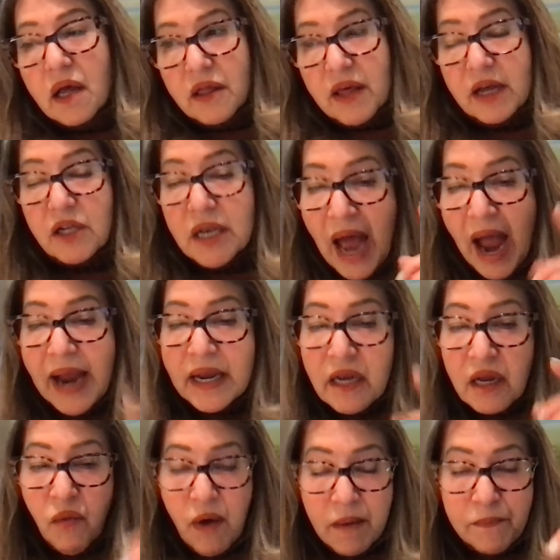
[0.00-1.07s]
that
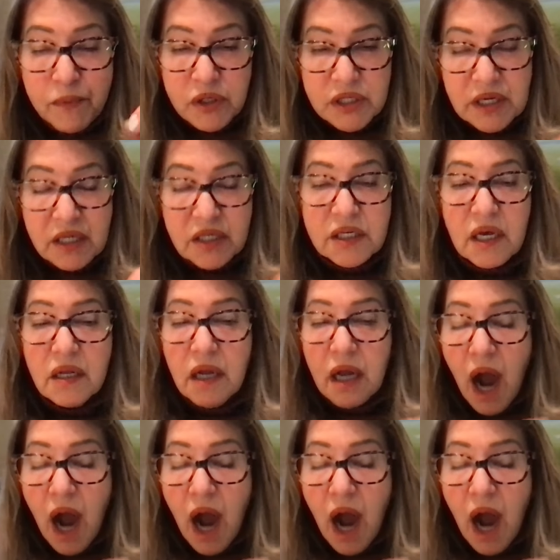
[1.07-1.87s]
91% said,